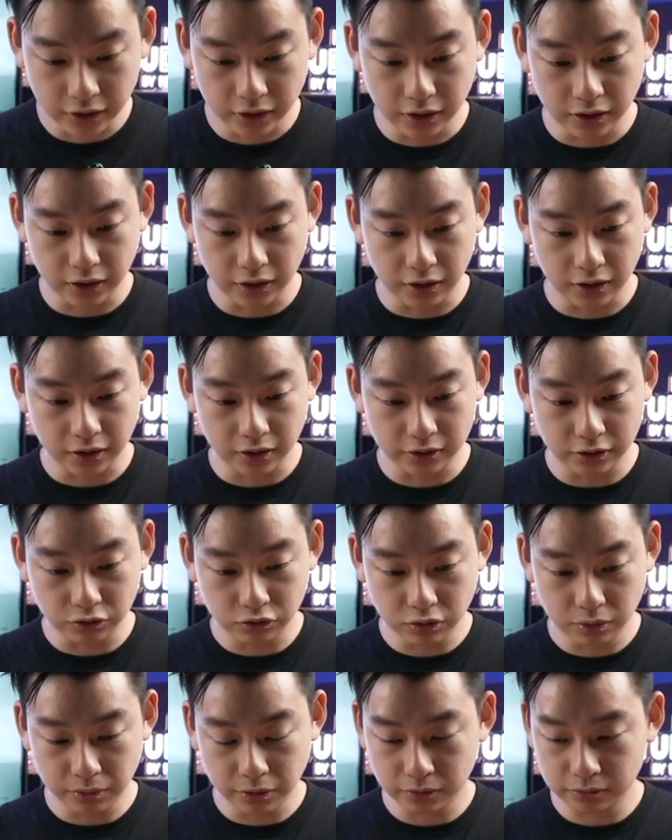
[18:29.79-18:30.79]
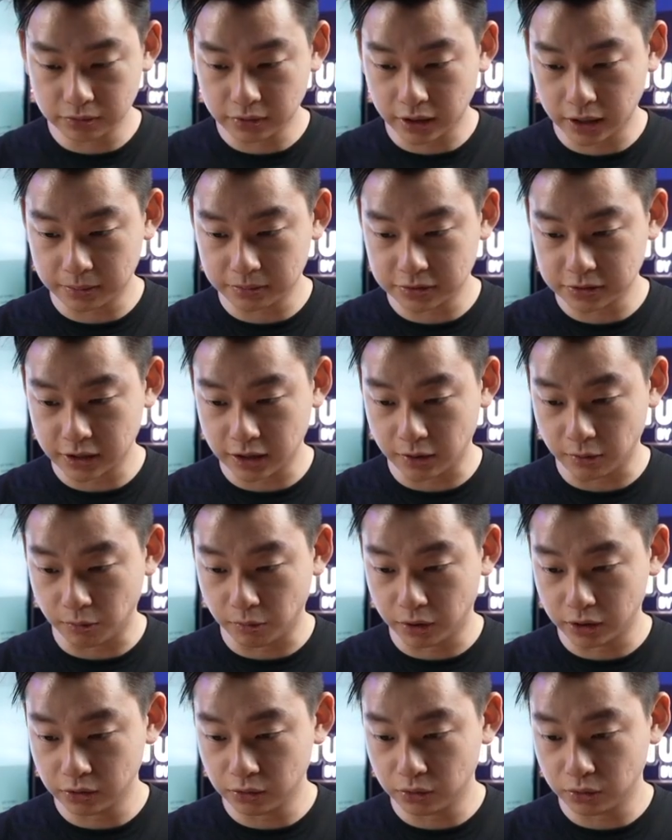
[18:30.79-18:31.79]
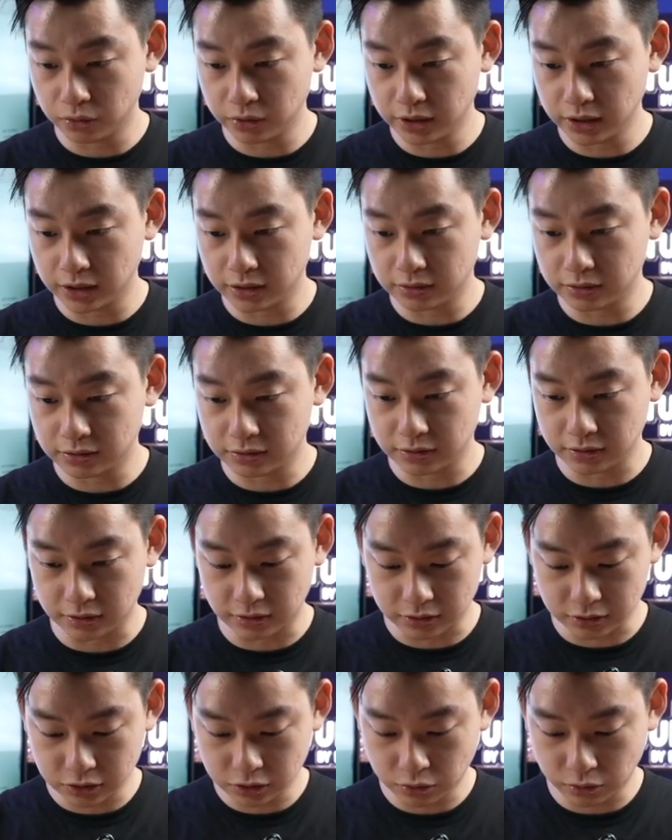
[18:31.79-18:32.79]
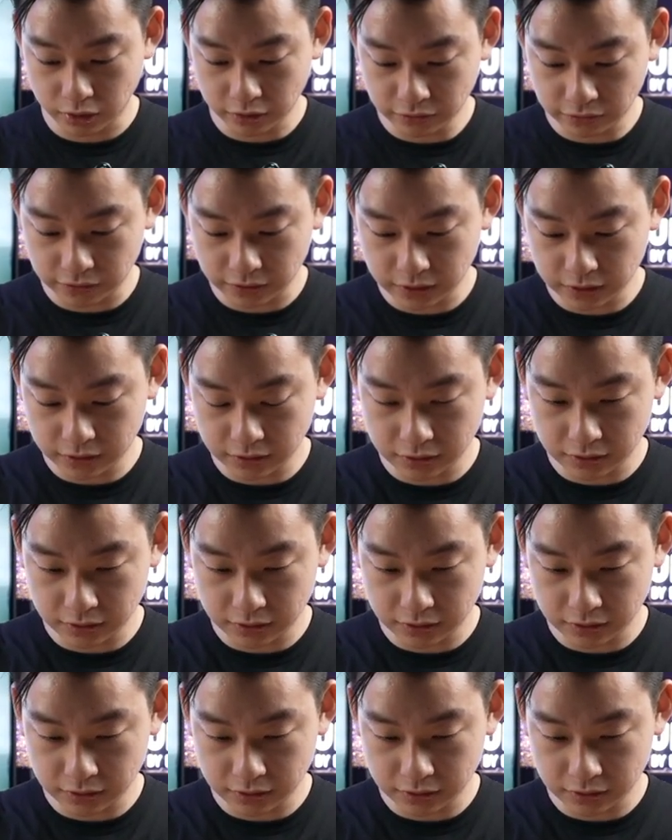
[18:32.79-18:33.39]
the 3-bedroom types at 108 square feet,